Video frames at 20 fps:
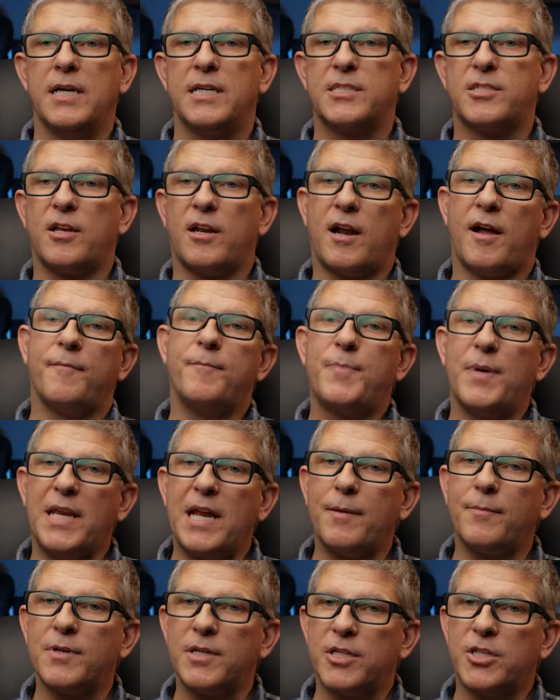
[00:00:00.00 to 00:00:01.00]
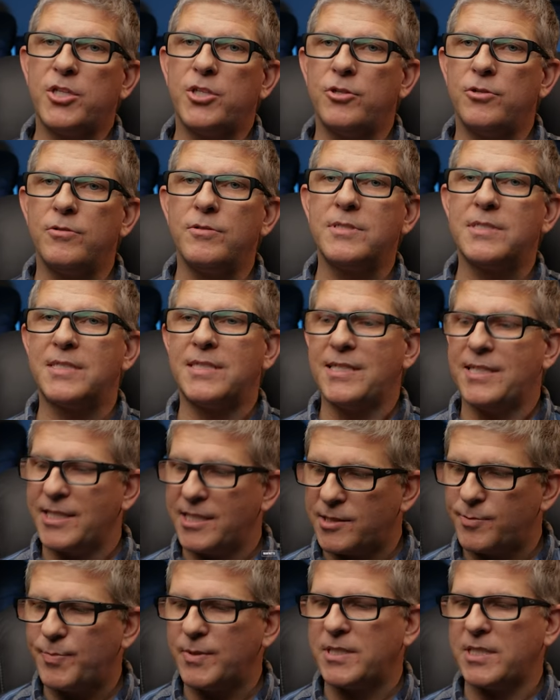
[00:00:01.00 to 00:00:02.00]
And so I've been able to use
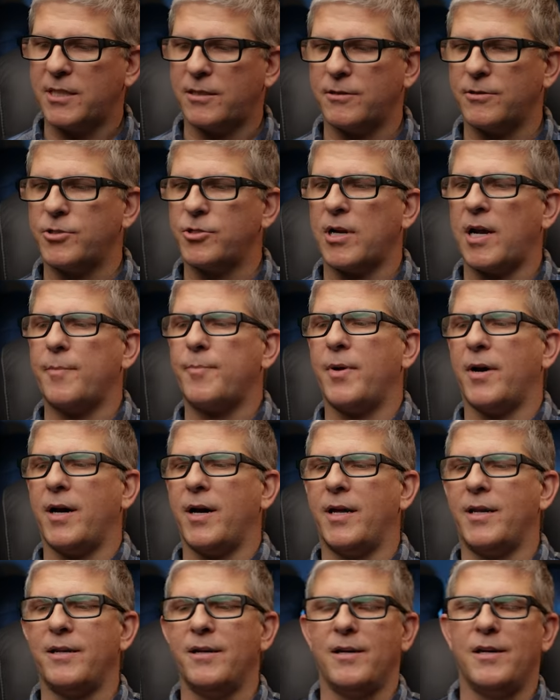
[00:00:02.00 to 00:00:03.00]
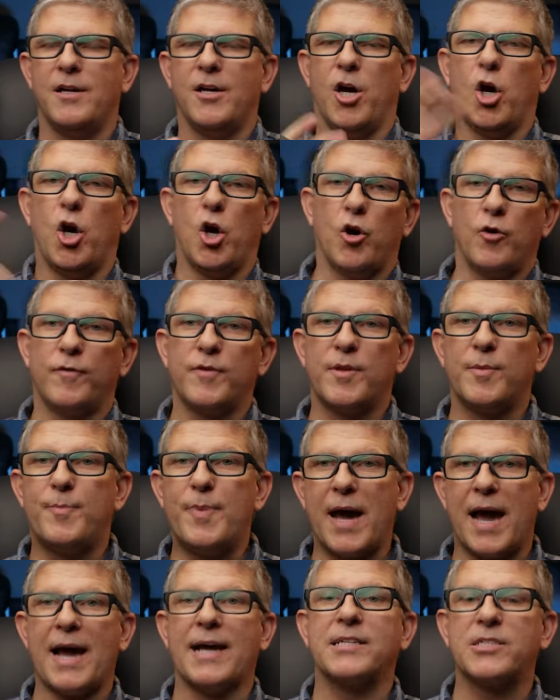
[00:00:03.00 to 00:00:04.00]
this particular tripod over the
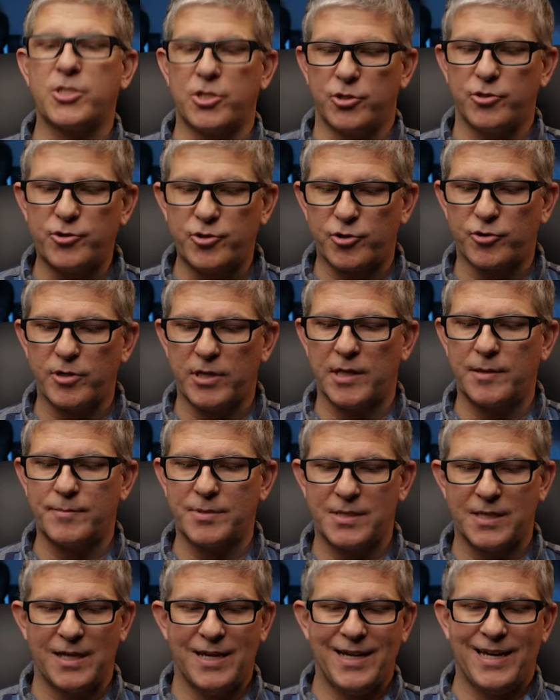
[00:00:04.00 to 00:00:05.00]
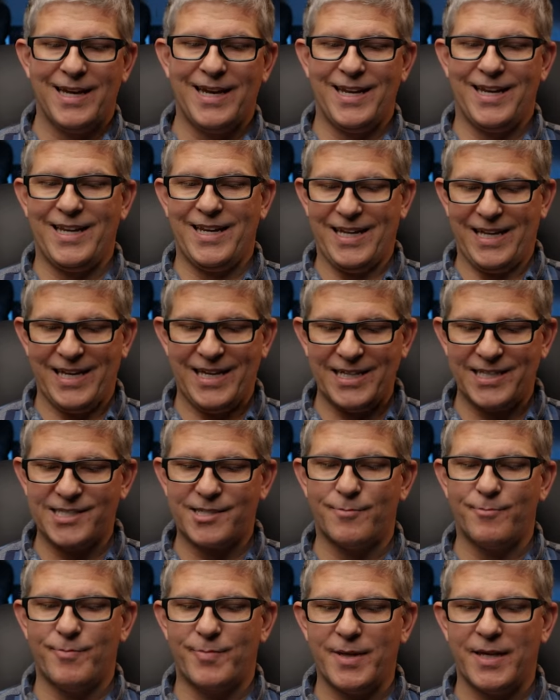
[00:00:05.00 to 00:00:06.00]
past two trips, and
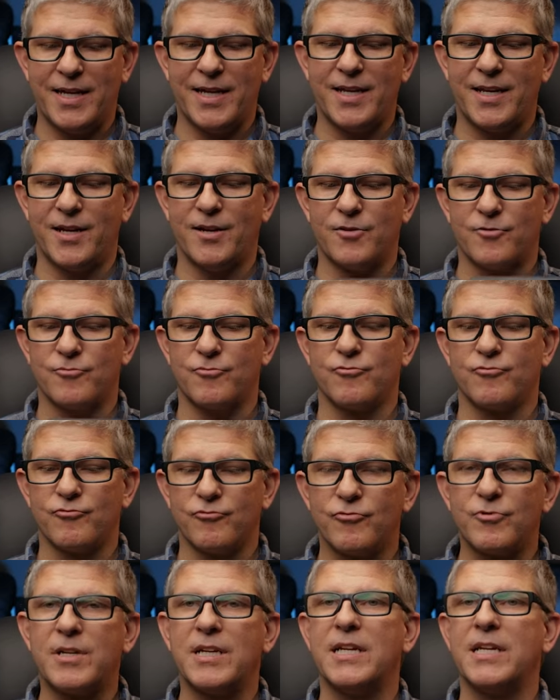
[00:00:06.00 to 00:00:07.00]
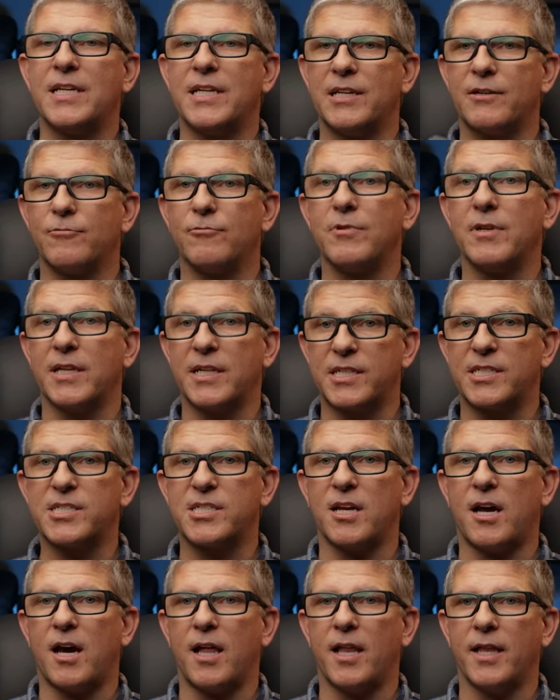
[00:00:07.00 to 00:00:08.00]
it's been really, really
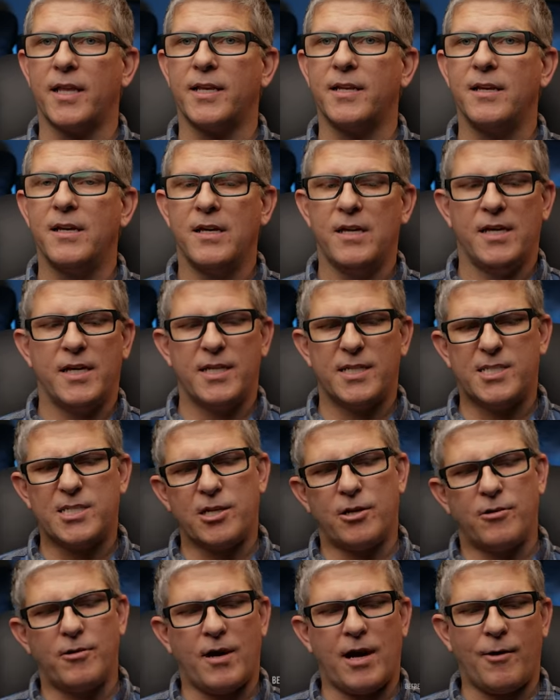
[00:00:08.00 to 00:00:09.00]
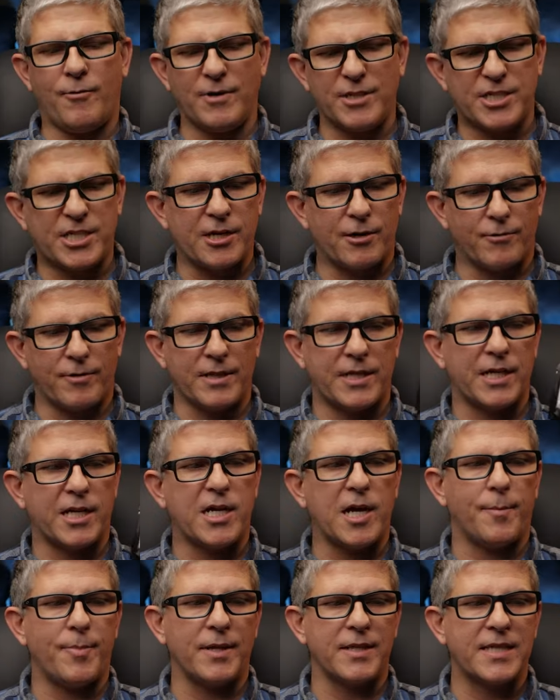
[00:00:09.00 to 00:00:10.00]
solid. And so I want to share with you a
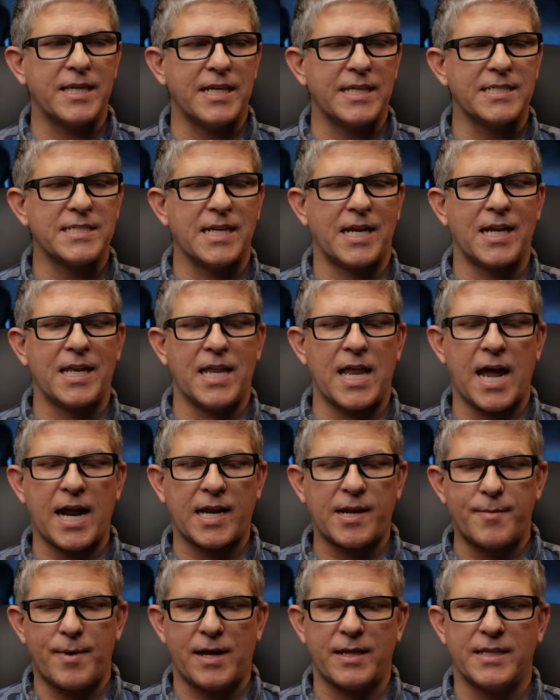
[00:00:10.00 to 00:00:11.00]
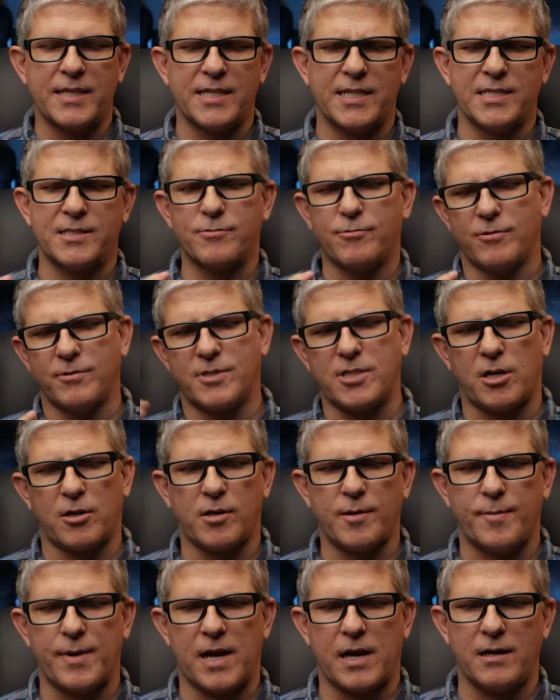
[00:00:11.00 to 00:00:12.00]
couple of things that I like about this. We'll
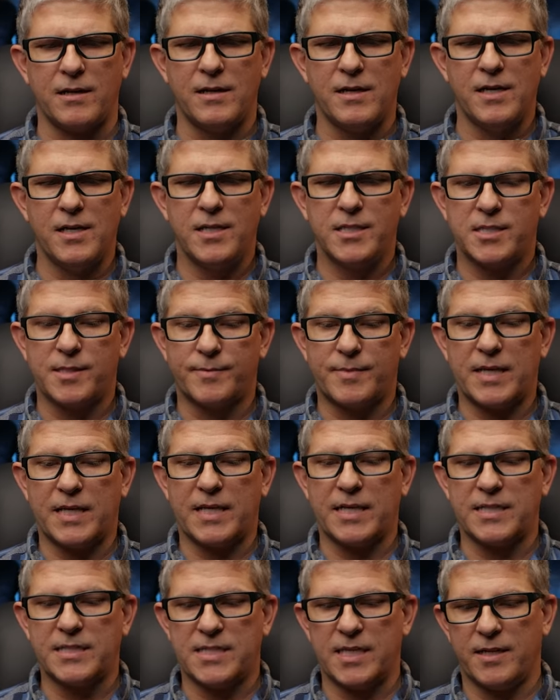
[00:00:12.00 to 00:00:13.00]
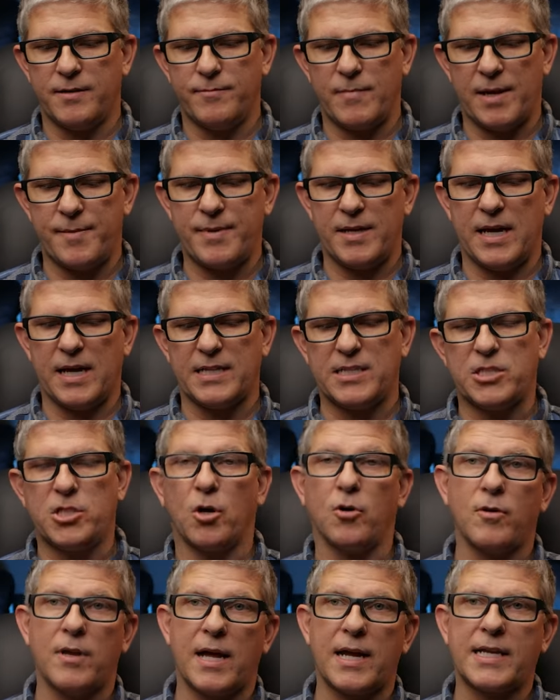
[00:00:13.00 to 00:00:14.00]
talk about some things that maybe I
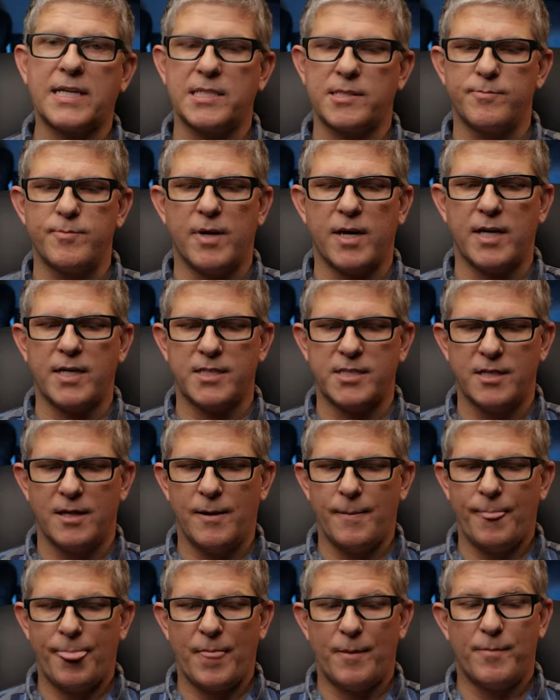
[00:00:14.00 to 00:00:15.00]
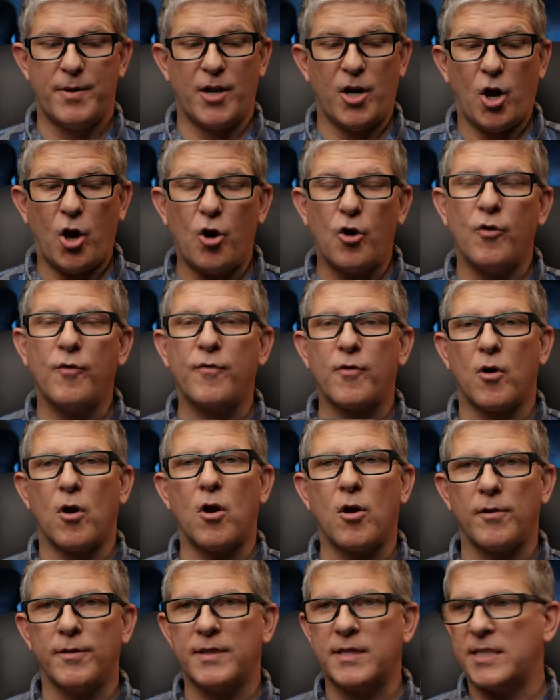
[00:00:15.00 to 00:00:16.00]
don't like as much, but
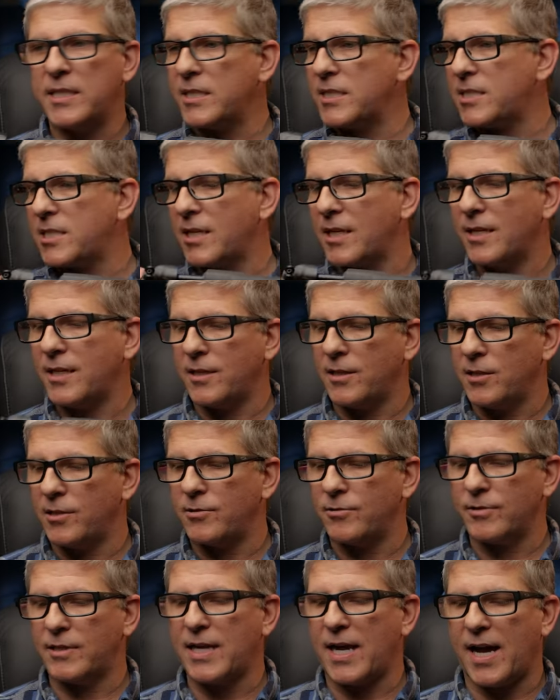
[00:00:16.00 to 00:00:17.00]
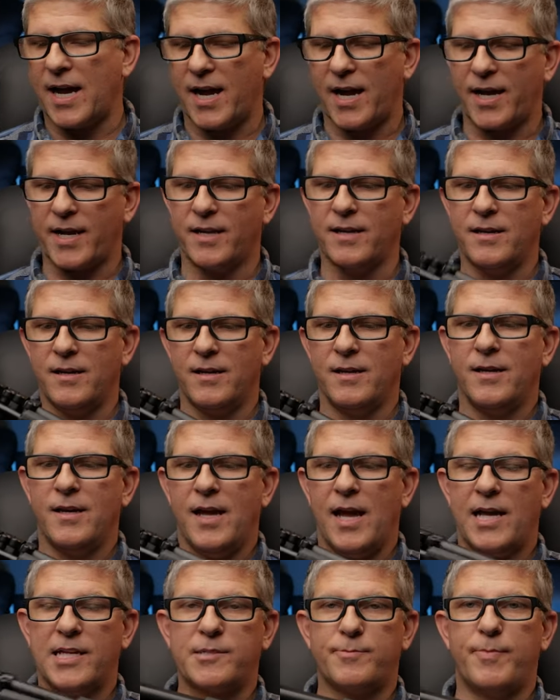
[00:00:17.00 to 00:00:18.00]
overall, this little guy
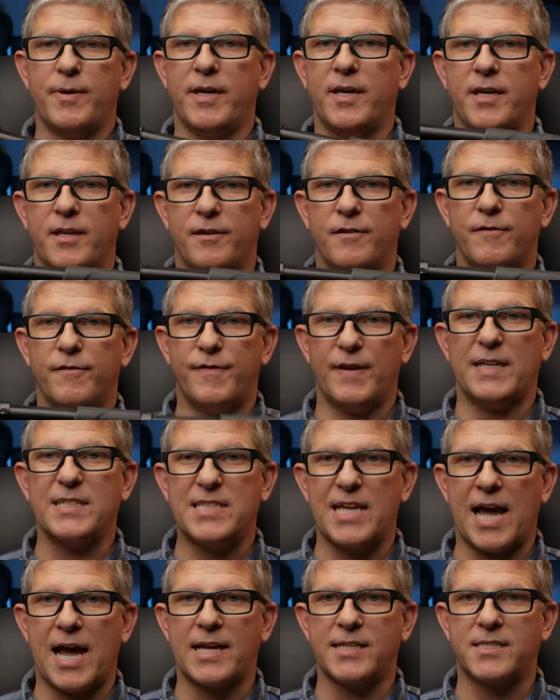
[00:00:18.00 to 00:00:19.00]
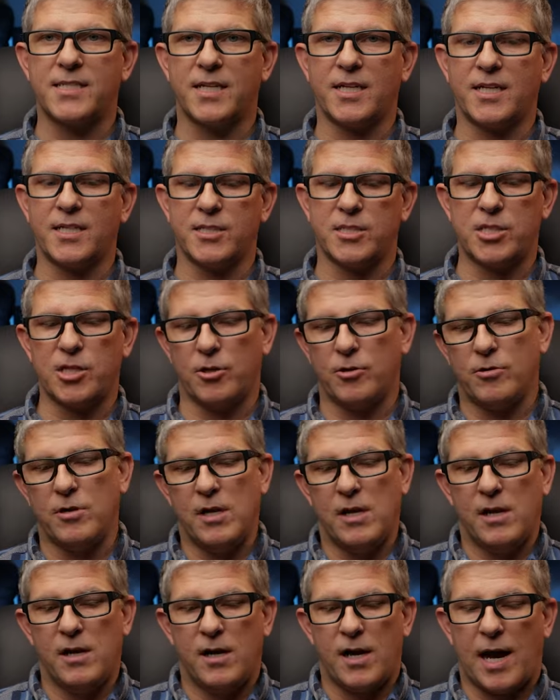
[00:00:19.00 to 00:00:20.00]
has been fantastic. And so
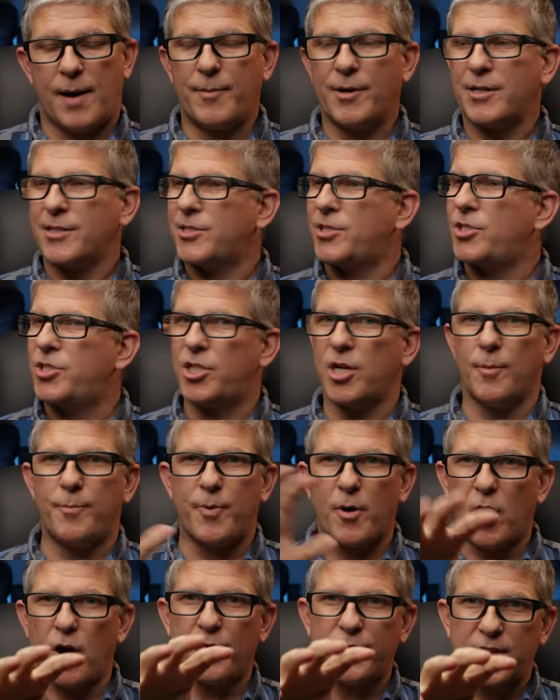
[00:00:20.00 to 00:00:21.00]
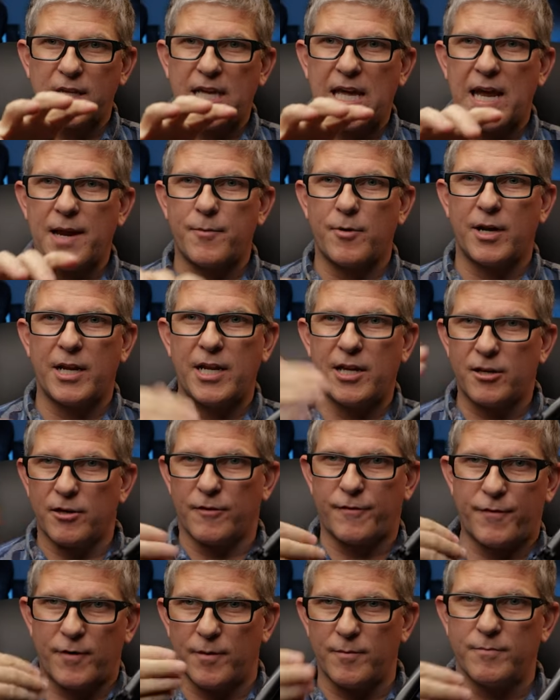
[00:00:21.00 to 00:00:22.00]
I'm going to jump off the camera
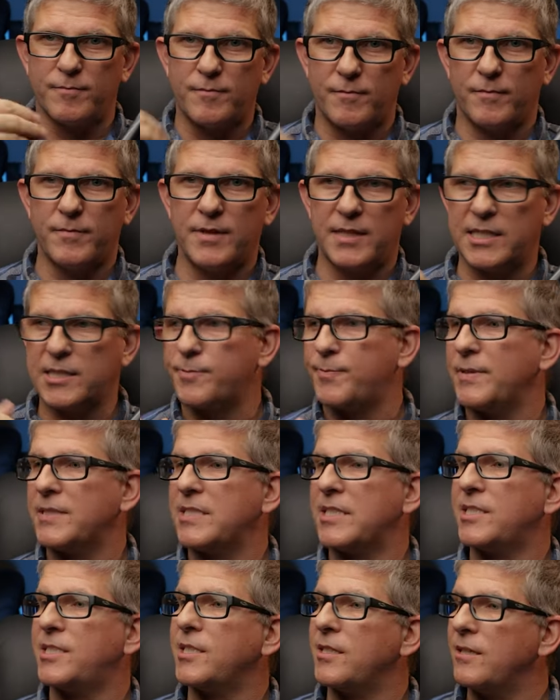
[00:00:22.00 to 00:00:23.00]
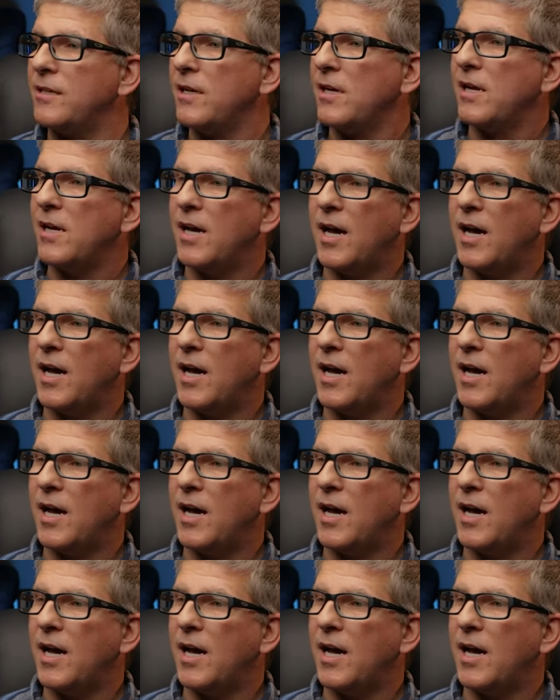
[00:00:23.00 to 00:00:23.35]
here from this position.